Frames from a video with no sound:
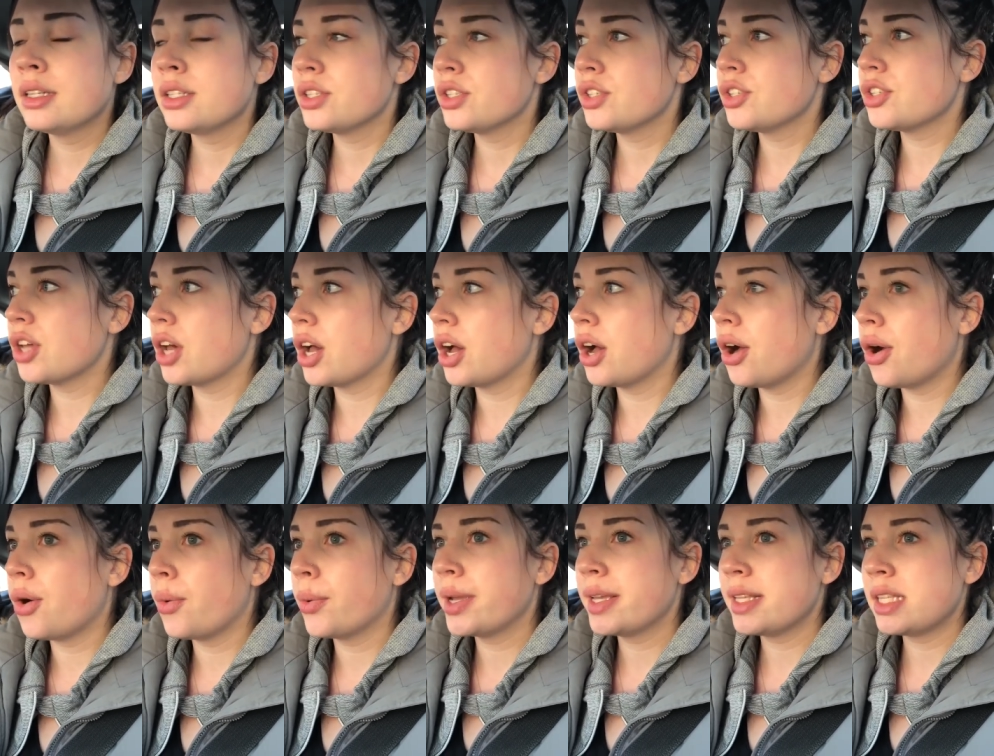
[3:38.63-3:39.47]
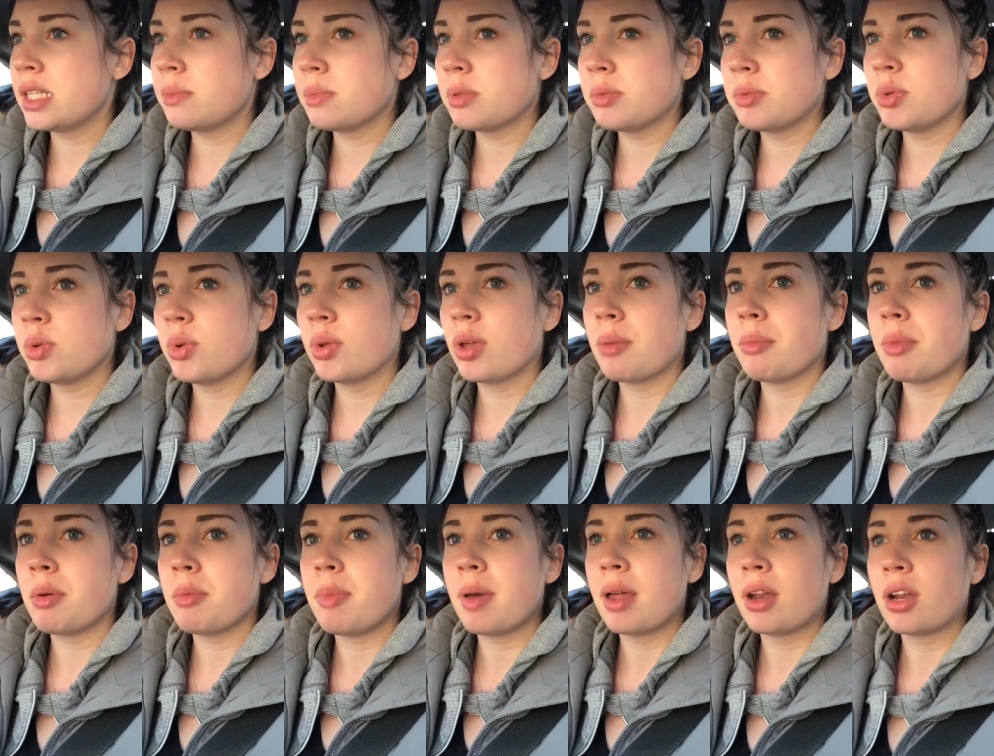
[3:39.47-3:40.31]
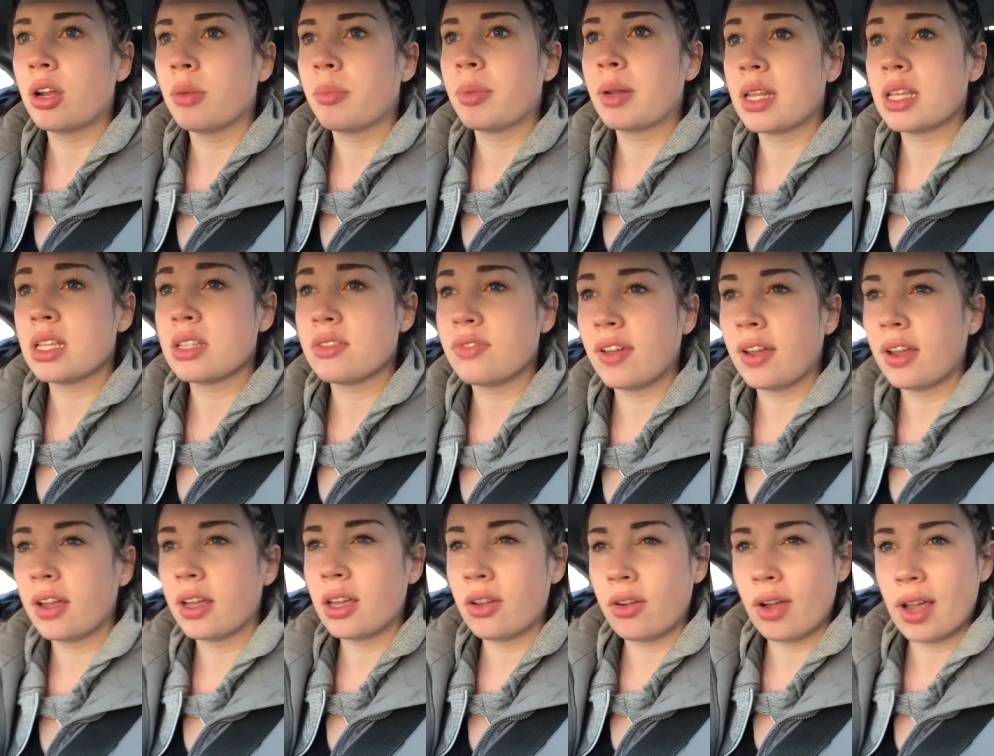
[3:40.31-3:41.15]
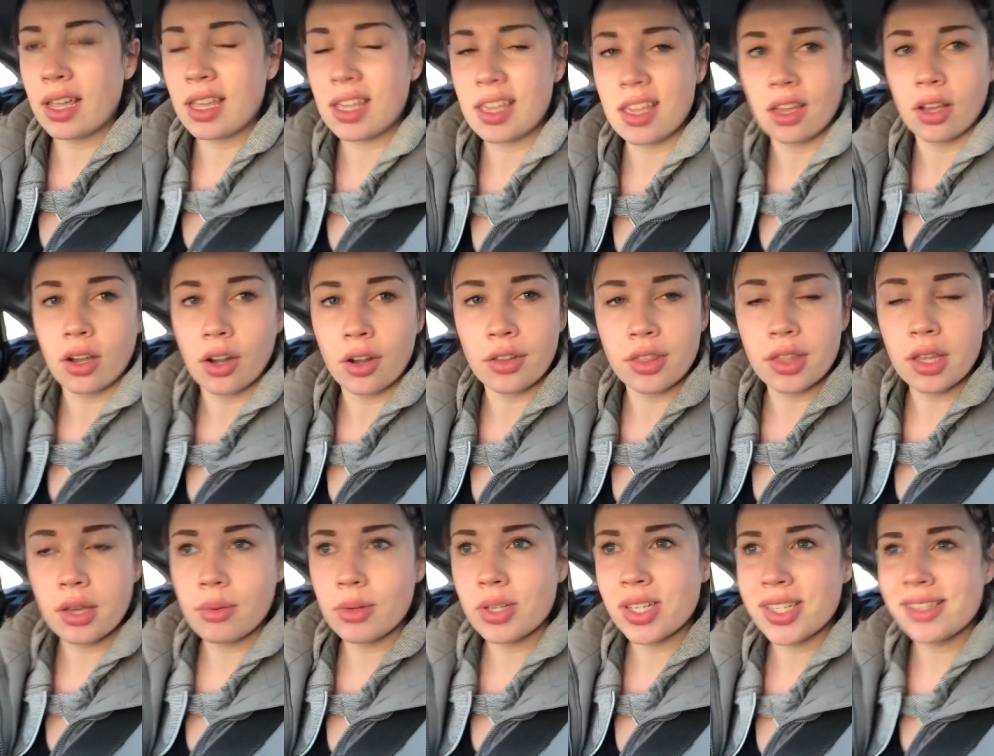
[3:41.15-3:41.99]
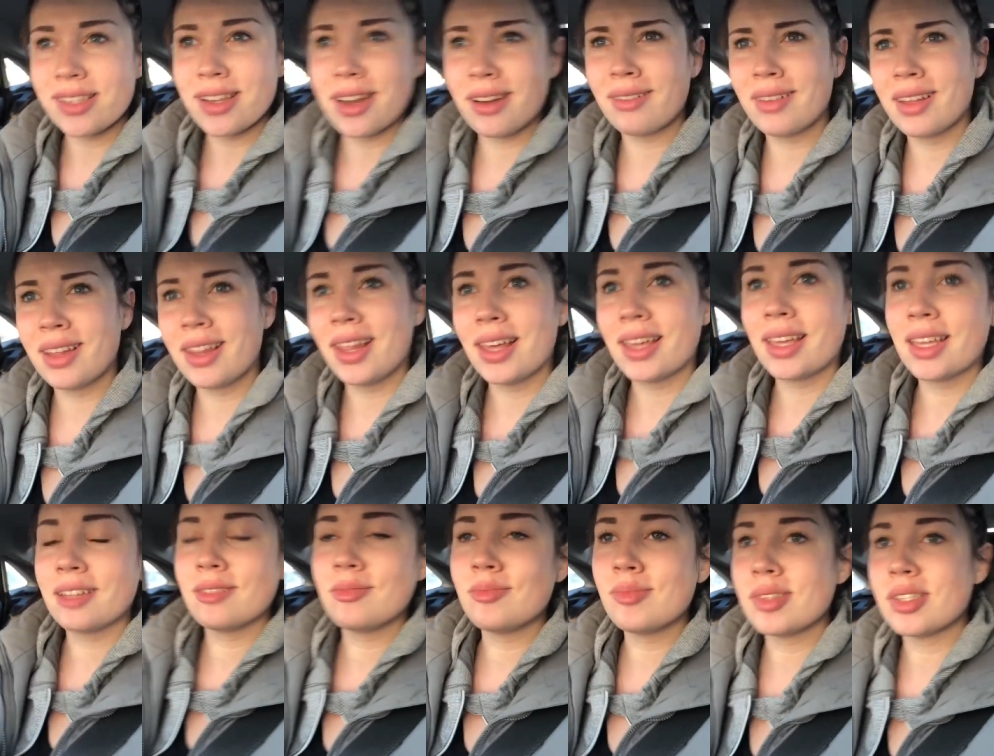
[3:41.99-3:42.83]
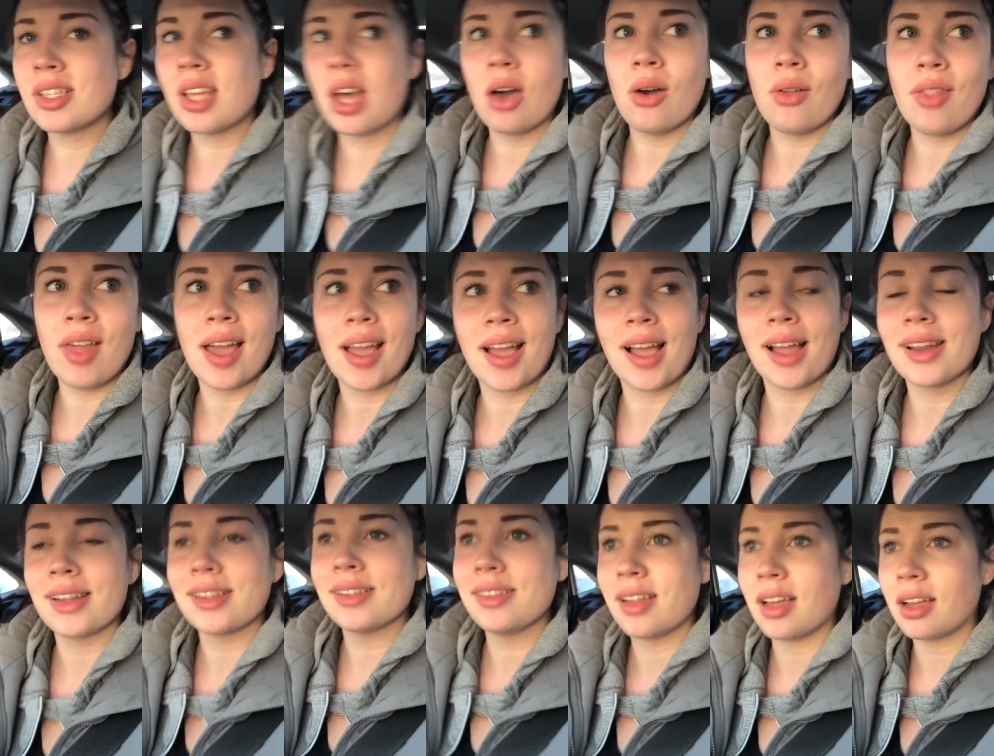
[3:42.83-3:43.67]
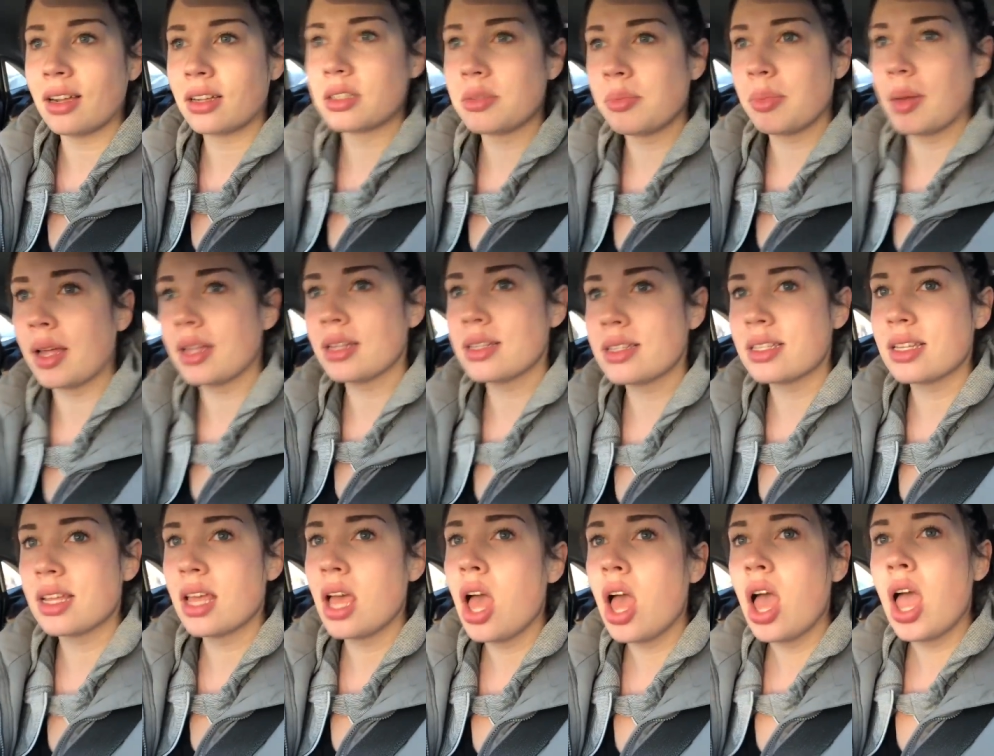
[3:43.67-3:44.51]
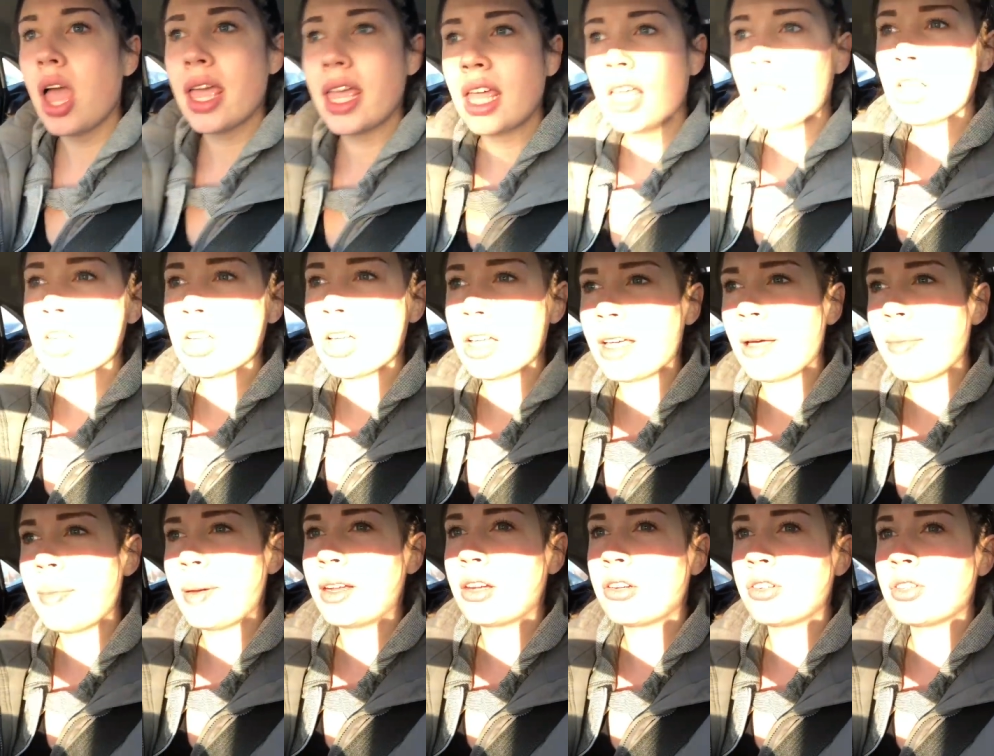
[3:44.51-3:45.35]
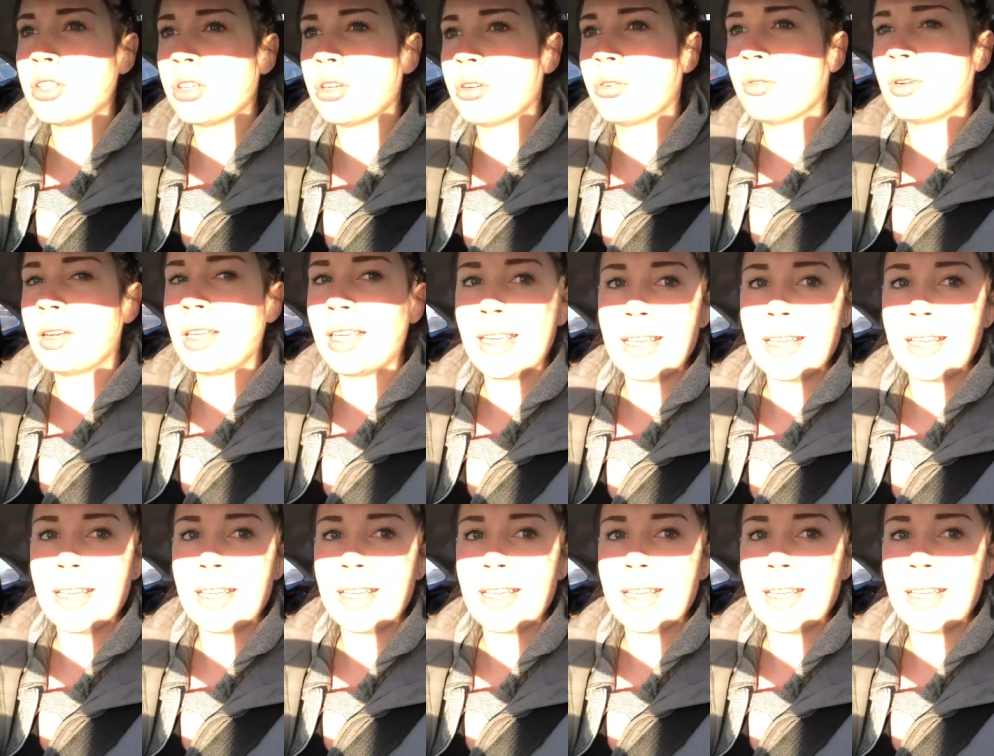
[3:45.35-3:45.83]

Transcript: So he seems to be doing a bit better, but he's very cranky and girthy, which is not really like him, so that kind of sucks, but he shall get better soon.